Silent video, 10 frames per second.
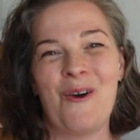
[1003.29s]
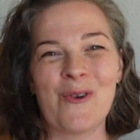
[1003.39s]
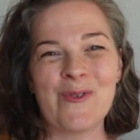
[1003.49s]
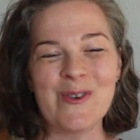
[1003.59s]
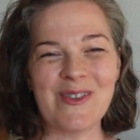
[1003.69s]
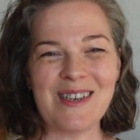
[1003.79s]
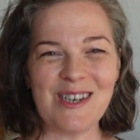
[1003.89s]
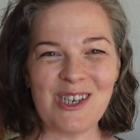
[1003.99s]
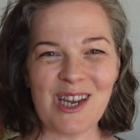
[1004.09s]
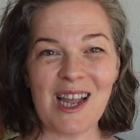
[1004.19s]
Or for
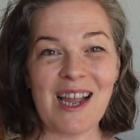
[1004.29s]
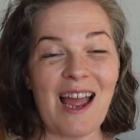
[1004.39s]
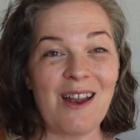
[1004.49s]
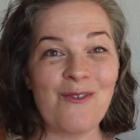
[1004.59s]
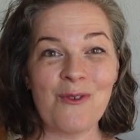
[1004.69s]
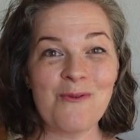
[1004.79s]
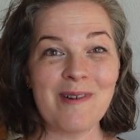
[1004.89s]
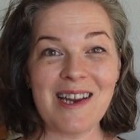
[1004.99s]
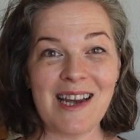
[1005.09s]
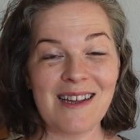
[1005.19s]
stitching and for
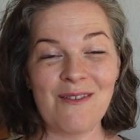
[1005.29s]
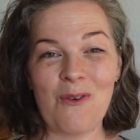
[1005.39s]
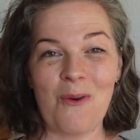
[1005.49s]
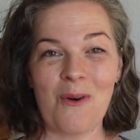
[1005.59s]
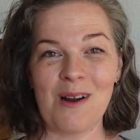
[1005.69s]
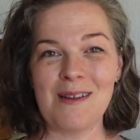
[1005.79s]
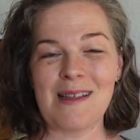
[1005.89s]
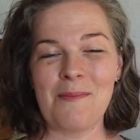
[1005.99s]
reading, of course.